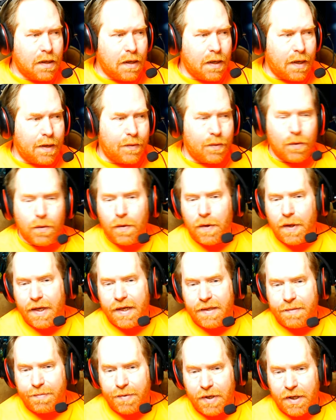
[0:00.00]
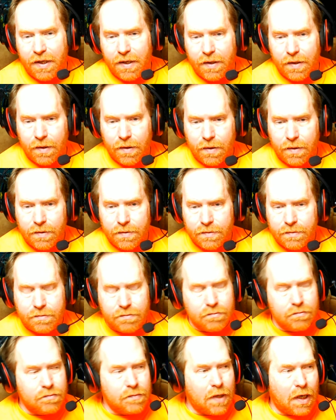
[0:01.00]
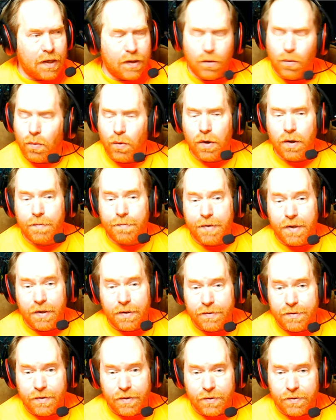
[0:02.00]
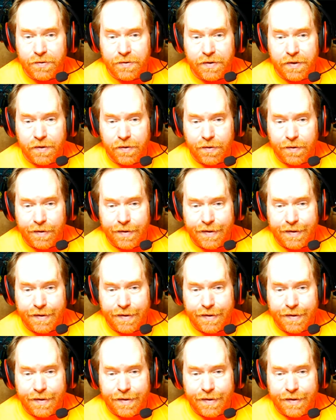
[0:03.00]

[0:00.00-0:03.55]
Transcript: I don't like being on, I don't want to be on Social Security,